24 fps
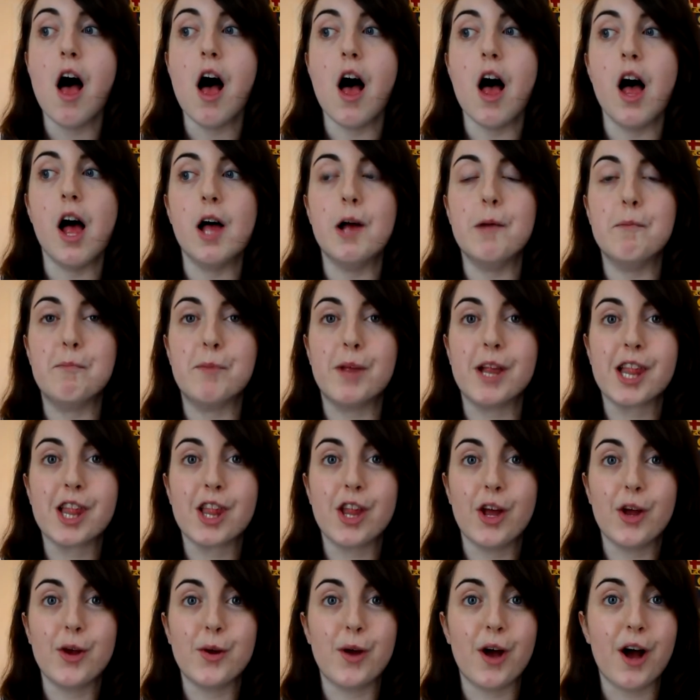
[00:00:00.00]

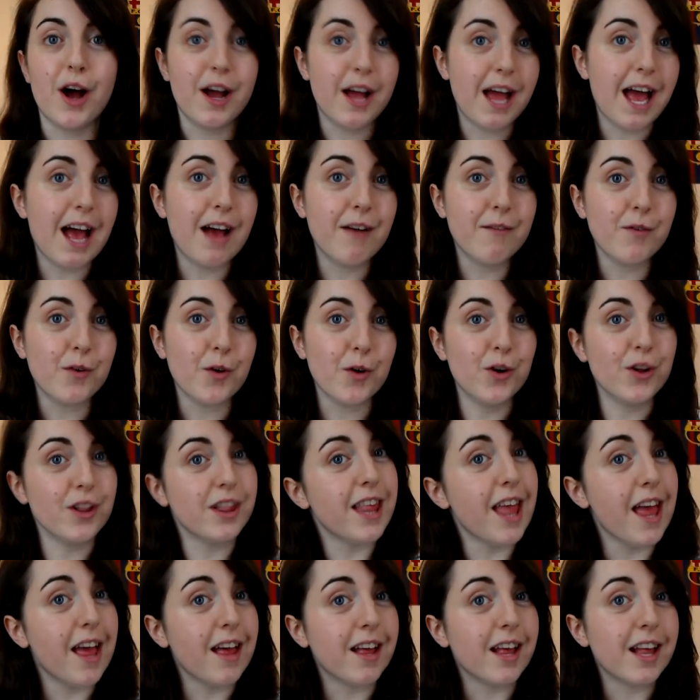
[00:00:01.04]
So I have got,
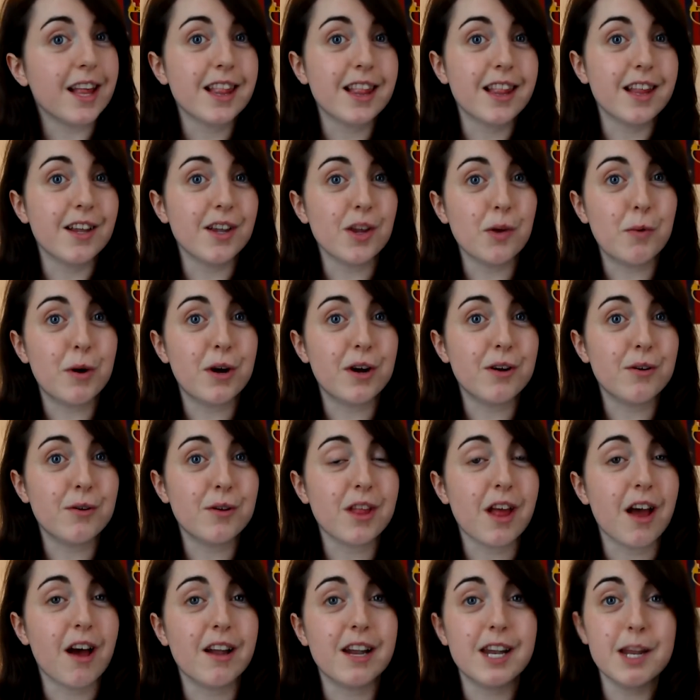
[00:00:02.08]
yeah, a Cineworld
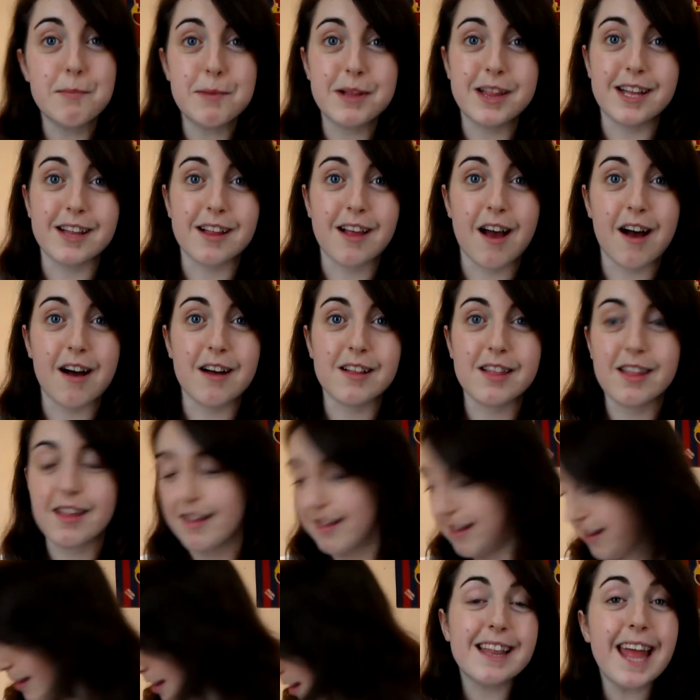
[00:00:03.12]
Unlimited card.
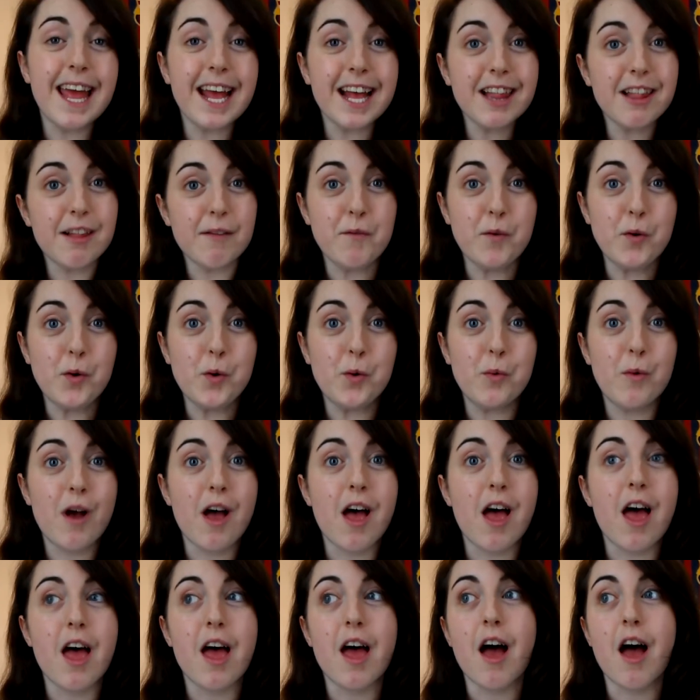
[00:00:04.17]
Next of all,
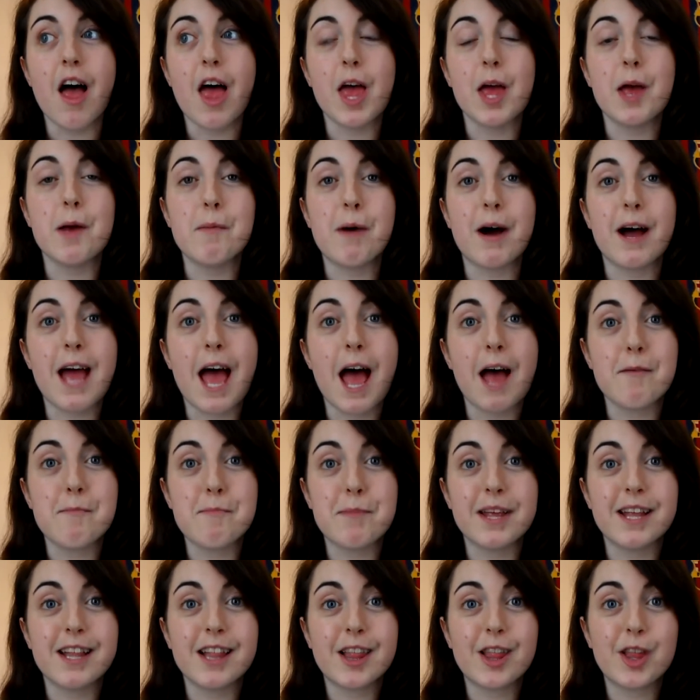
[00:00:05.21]
I had
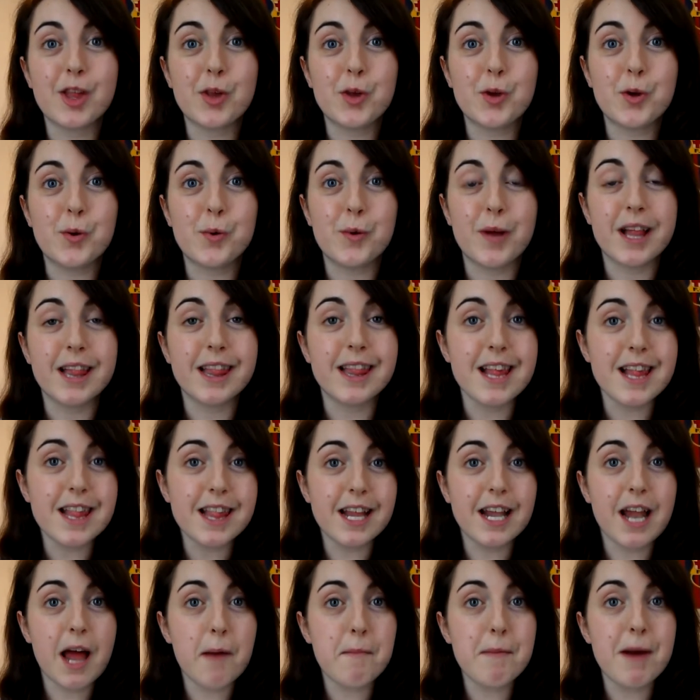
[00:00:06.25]
been to
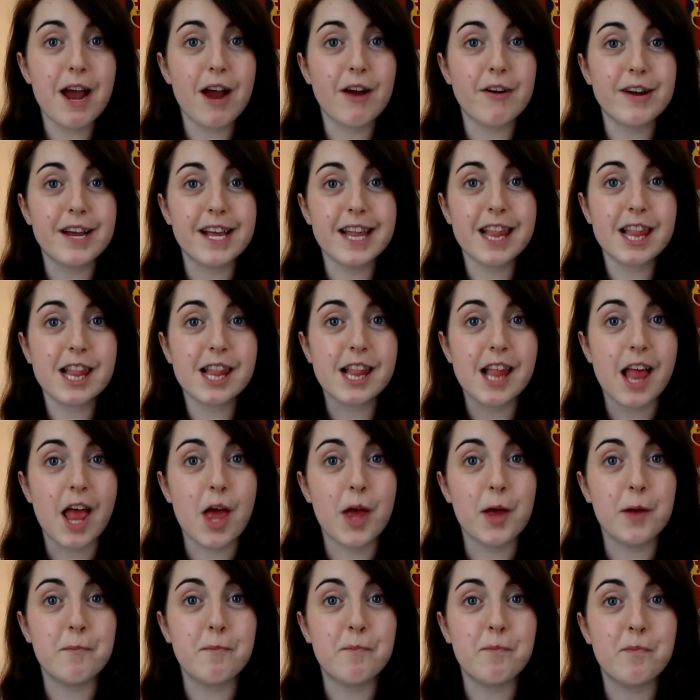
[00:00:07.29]
Disneyland Paris
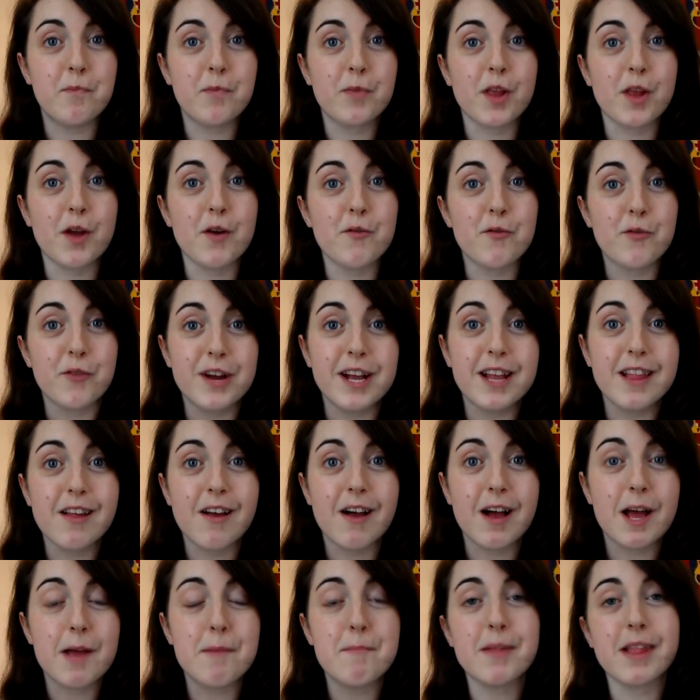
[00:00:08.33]
3
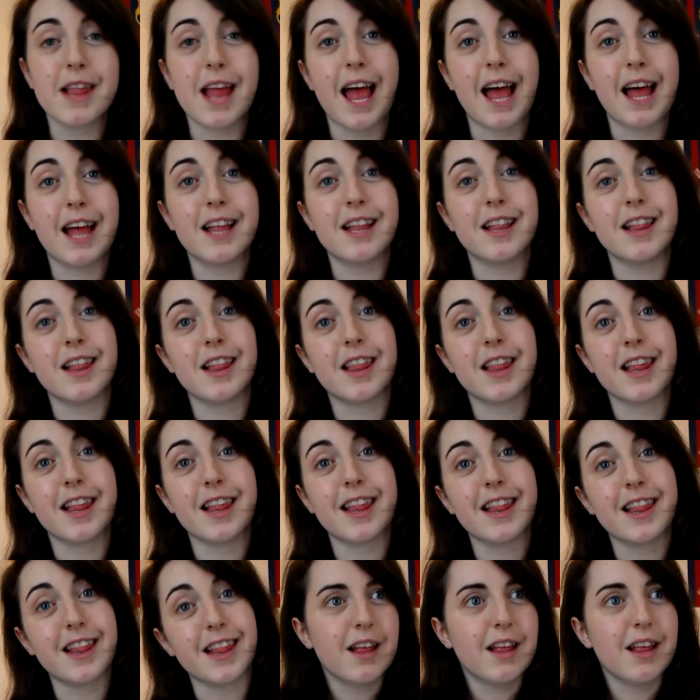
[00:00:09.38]
times and
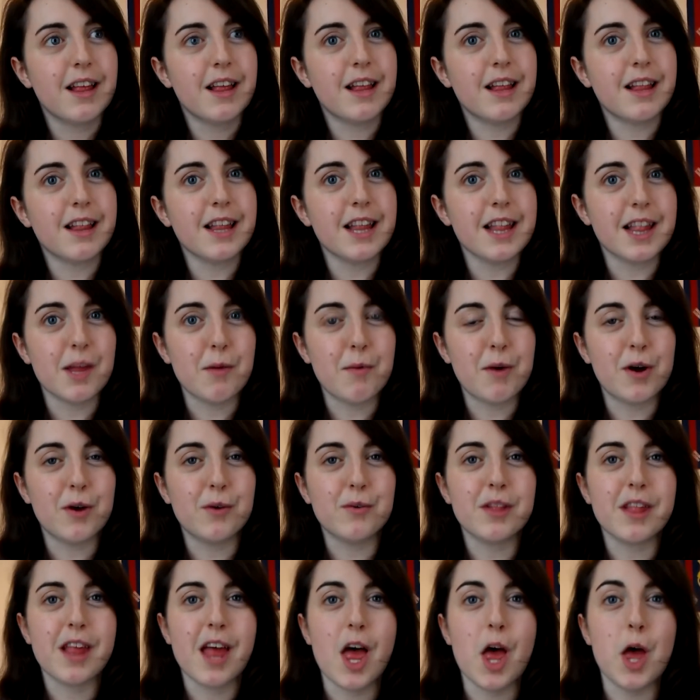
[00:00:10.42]
Disney
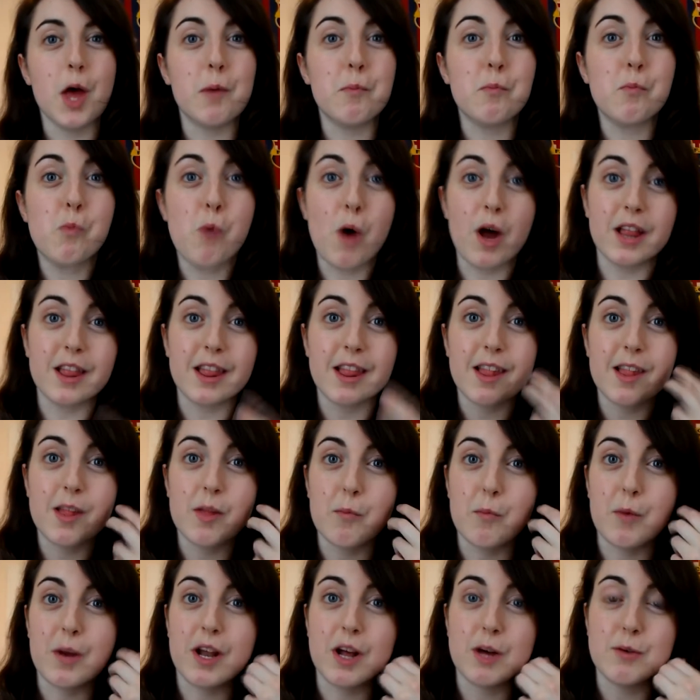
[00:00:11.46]
World once
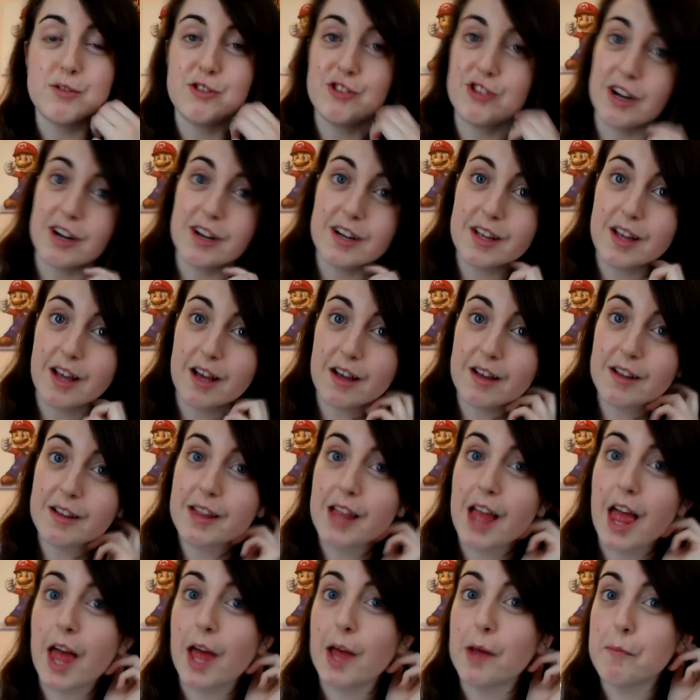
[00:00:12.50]
when I was younger,
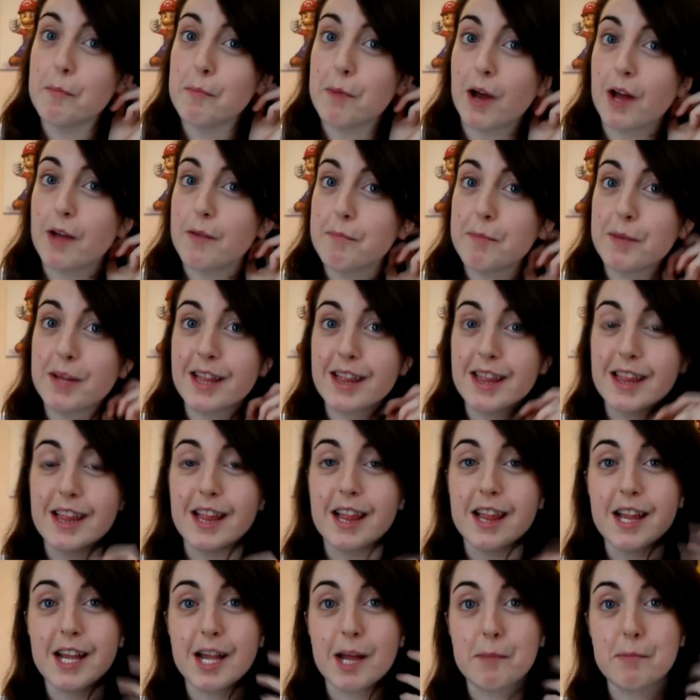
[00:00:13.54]
but I've been to
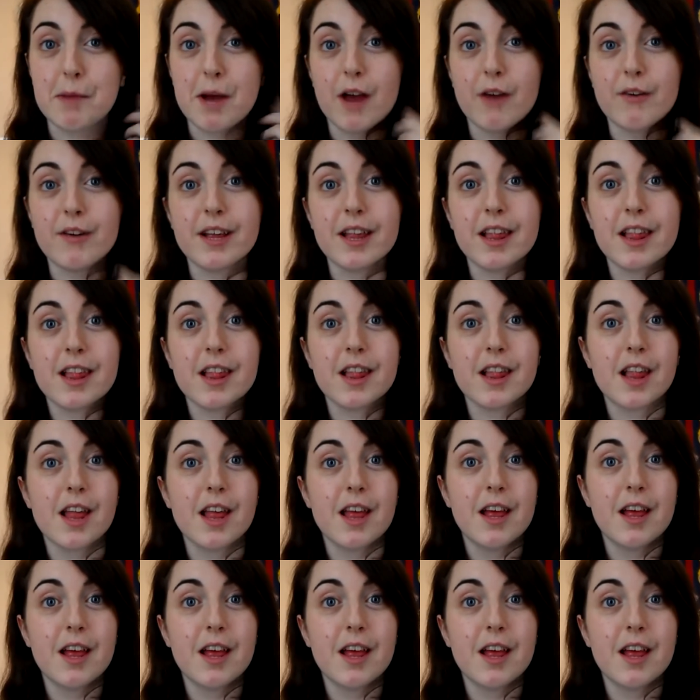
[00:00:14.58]
Disneyland Paris